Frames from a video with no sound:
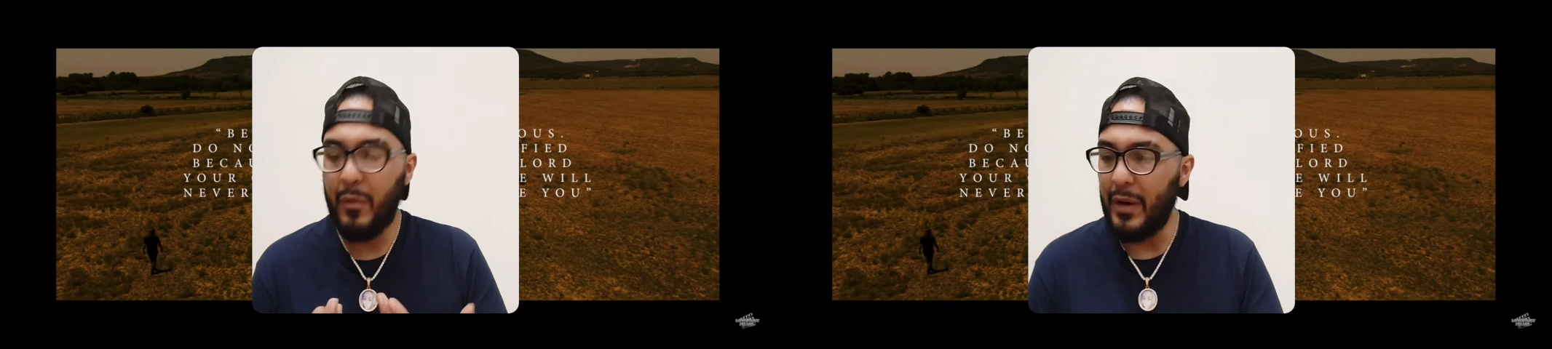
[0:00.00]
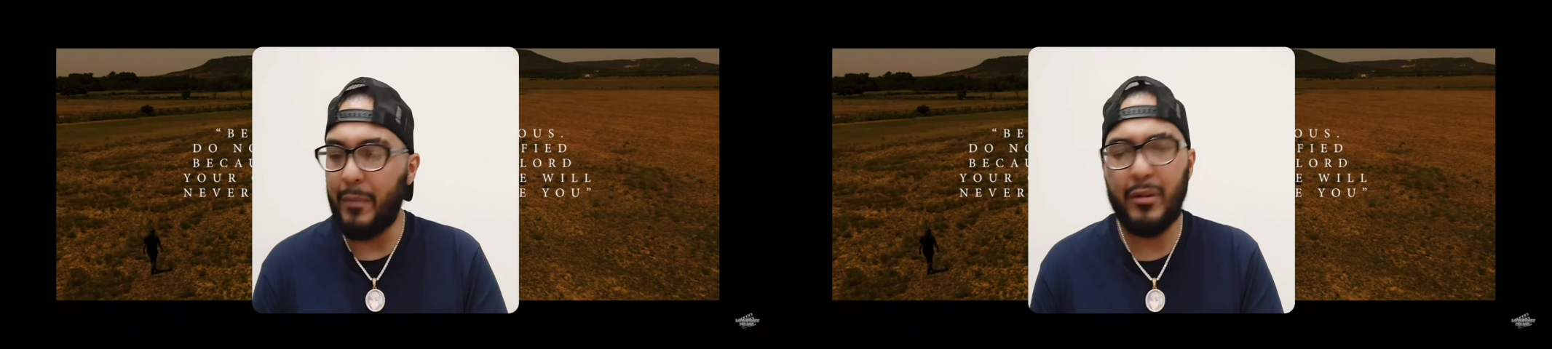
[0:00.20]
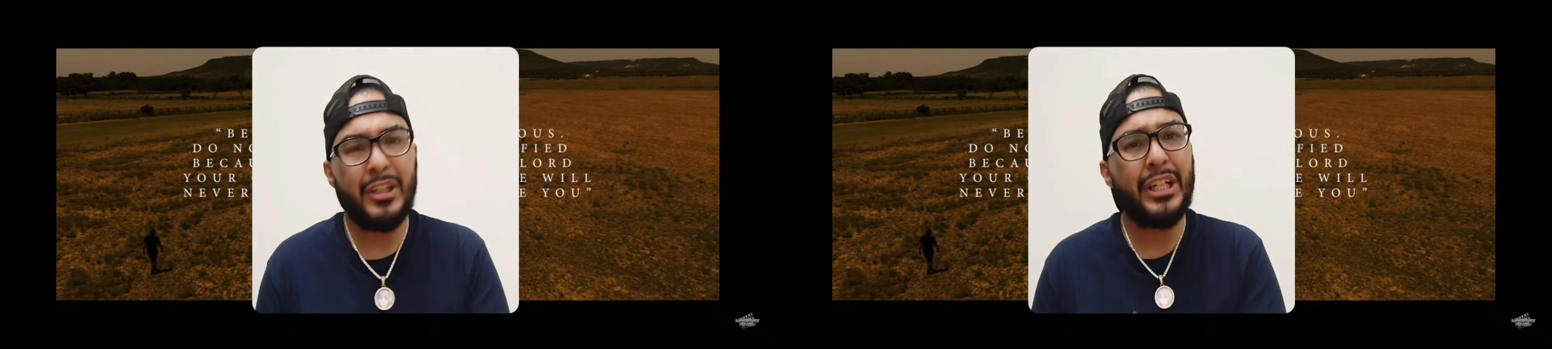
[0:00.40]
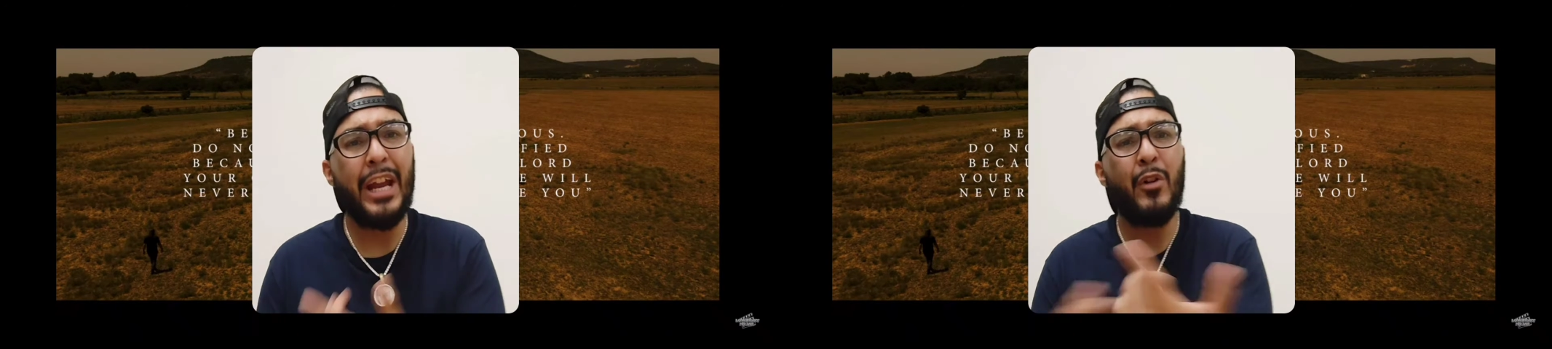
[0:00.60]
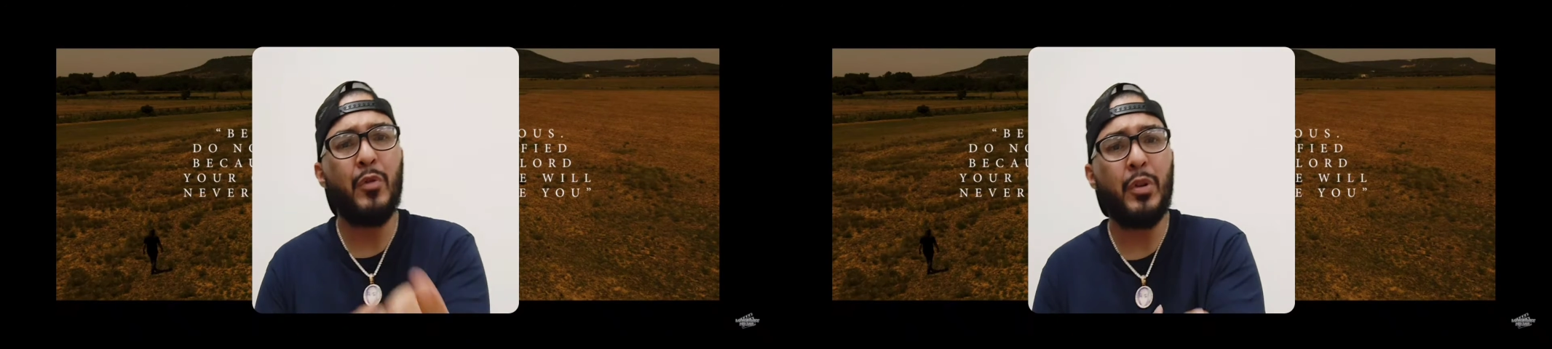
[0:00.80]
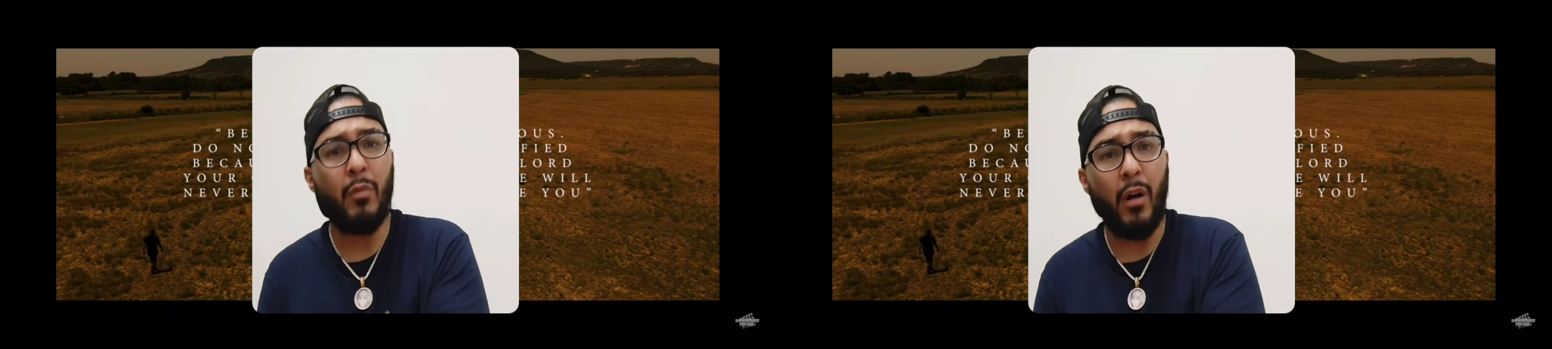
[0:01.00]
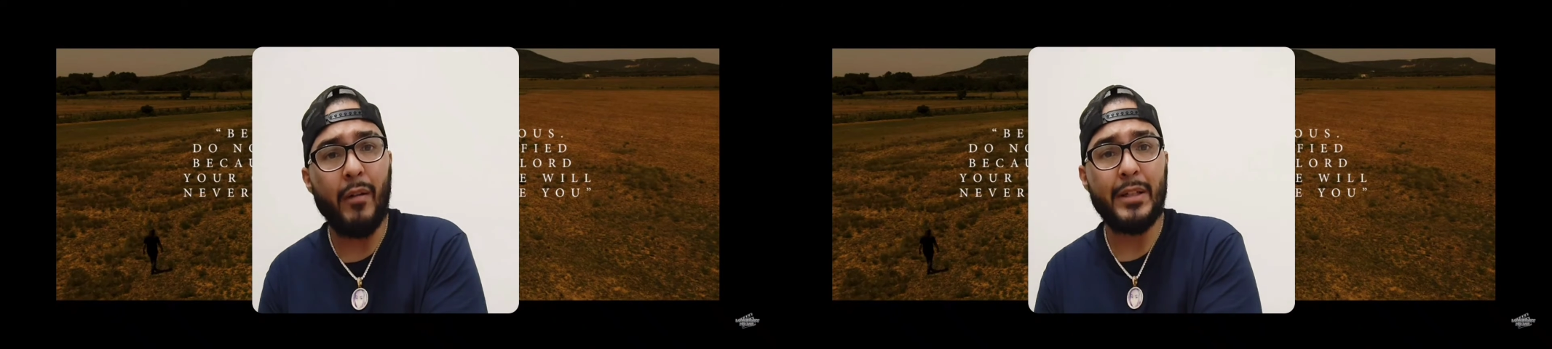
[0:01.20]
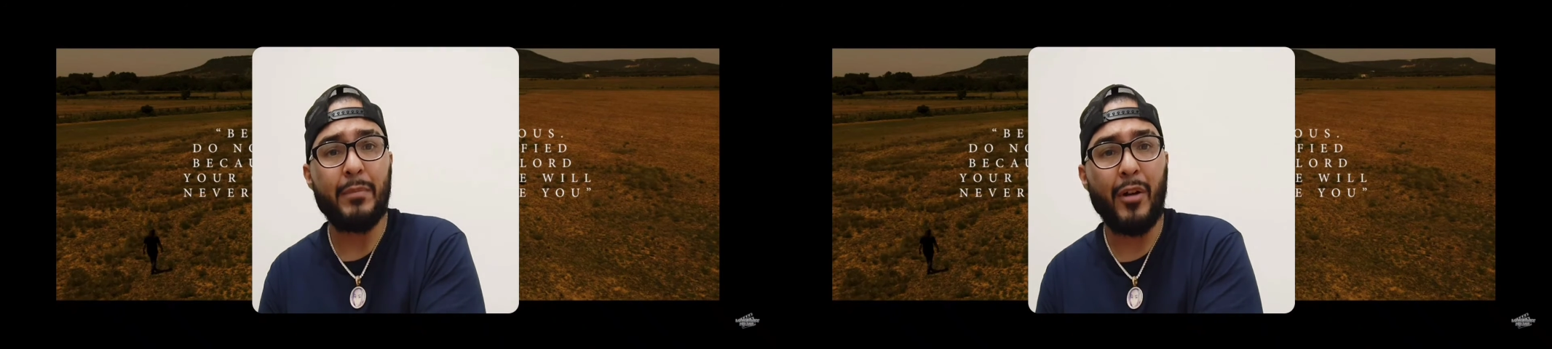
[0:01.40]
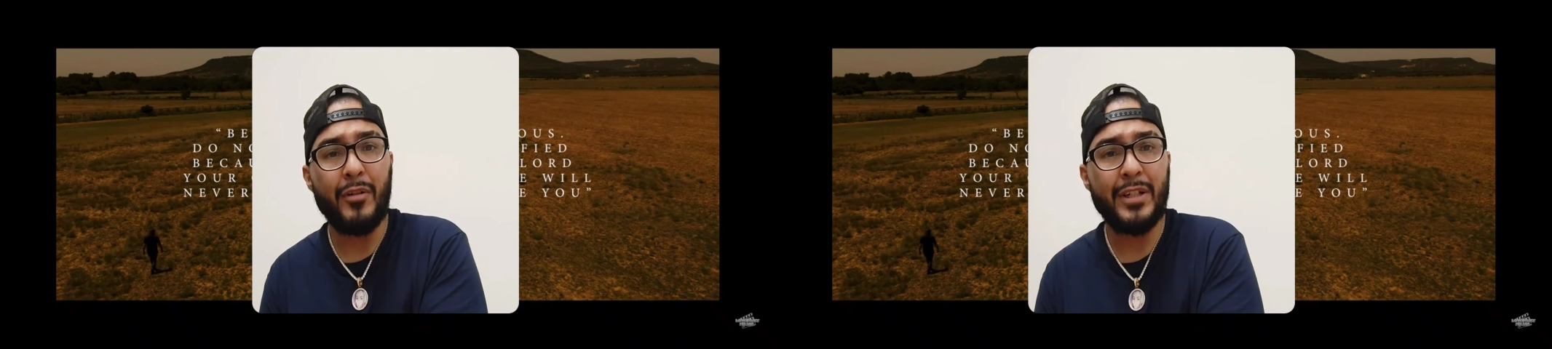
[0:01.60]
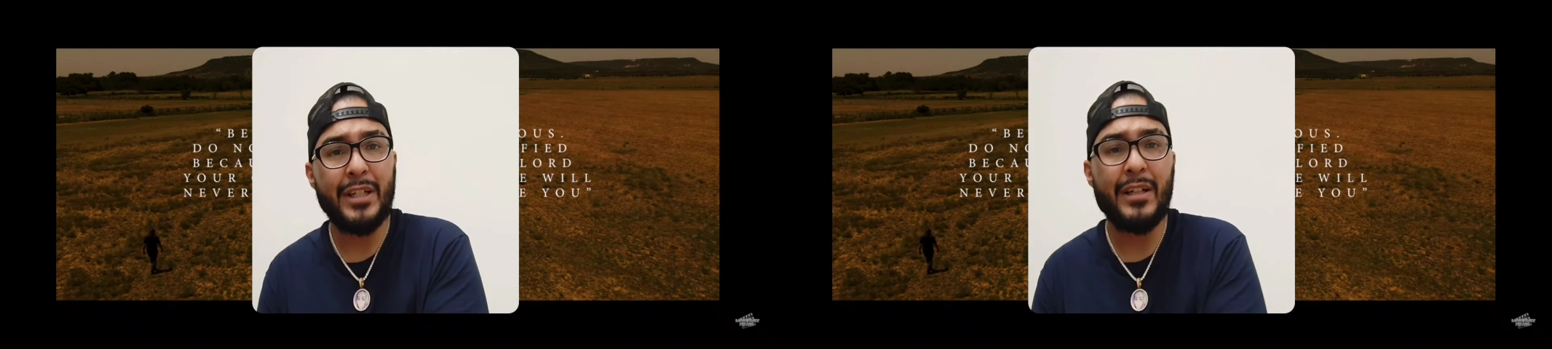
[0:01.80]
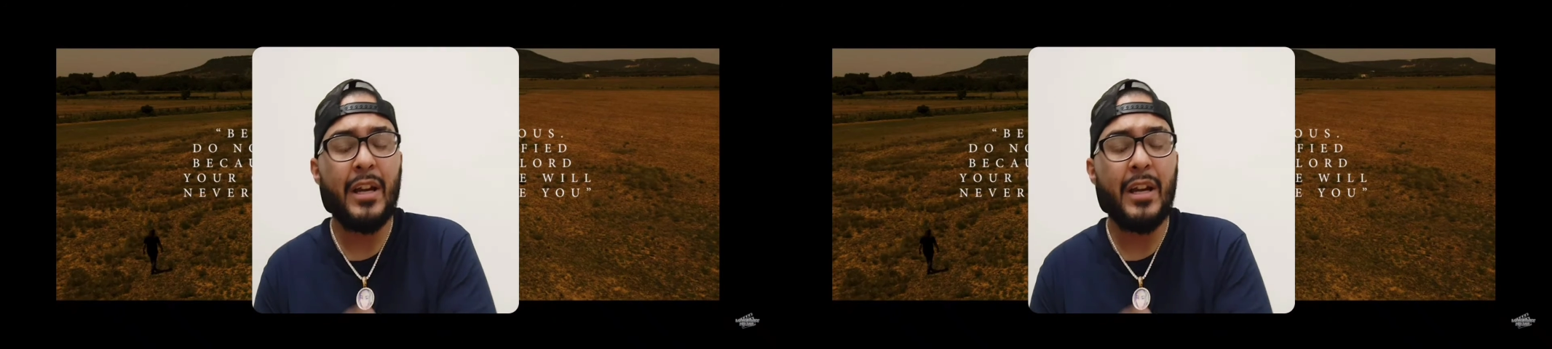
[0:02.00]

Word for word: appreciate who you are as a person,